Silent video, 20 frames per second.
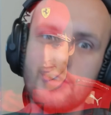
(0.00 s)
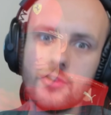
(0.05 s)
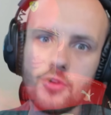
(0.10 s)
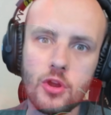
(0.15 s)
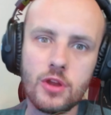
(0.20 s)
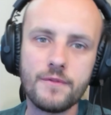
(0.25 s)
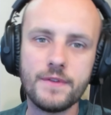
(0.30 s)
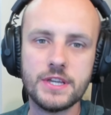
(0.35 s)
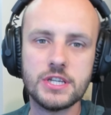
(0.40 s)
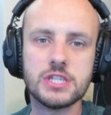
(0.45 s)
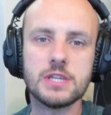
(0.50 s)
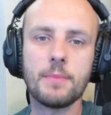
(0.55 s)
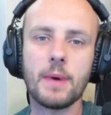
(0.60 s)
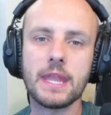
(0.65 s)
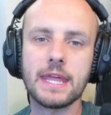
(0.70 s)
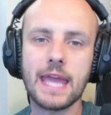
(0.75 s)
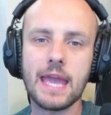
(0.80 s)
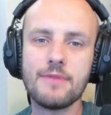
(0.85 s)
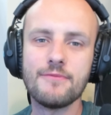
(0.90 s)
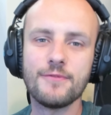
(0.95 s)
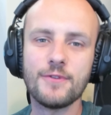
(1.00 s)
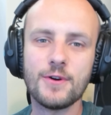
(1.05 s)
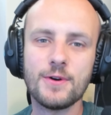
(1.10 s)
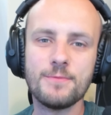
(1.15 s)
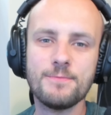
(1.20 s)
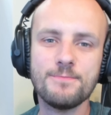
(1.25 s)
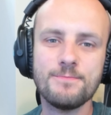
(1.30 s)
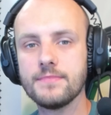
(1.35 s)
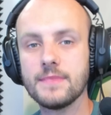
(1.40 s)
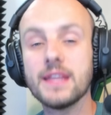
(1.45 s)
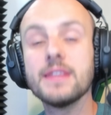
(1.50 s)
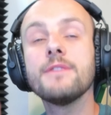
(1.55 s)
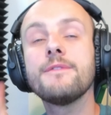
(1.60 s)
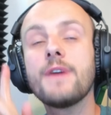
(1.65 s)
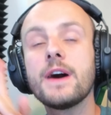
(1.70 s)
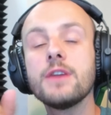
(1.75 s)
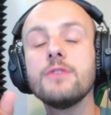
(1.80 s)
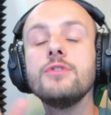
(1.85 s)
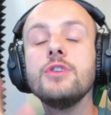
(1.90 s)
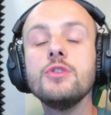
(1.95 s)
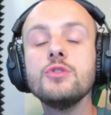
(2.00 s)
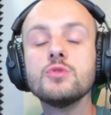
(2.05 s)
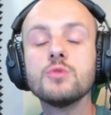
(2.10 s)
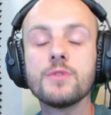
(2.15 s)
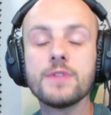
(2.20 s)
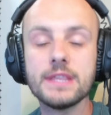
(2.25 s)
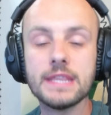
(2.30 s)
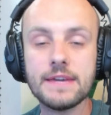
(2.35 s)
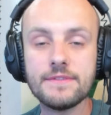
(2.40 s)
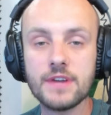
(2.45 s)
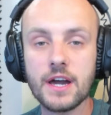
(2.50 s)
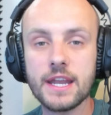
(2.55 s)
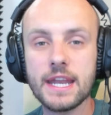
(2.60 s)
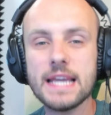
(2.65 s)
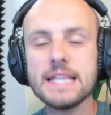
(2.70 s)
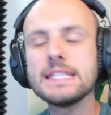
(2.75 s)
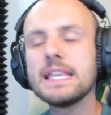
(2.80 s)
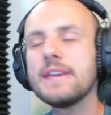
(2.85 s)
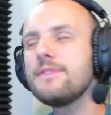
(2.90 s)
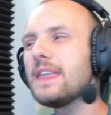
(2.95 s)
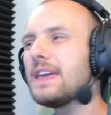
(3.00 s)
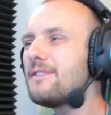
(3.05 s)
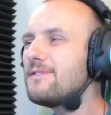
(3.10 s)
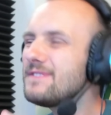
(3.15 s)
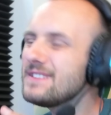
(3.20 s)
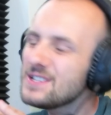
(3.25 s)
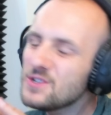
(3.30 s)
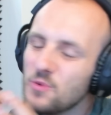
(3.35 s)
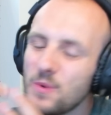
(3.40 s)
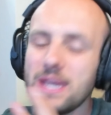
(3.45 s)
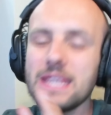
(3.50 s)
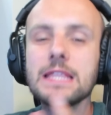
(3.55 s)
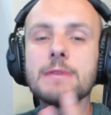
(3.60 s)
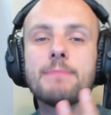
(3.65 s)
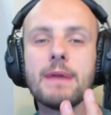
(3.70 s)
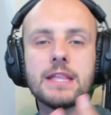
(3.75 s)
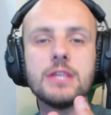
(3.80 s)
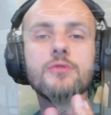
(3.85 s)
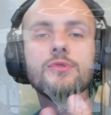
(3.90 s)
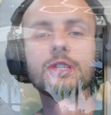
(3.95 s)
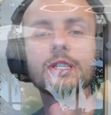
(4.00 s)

not a feature to buy the game for. And the final neutral thing they've done is they've tweaked the menus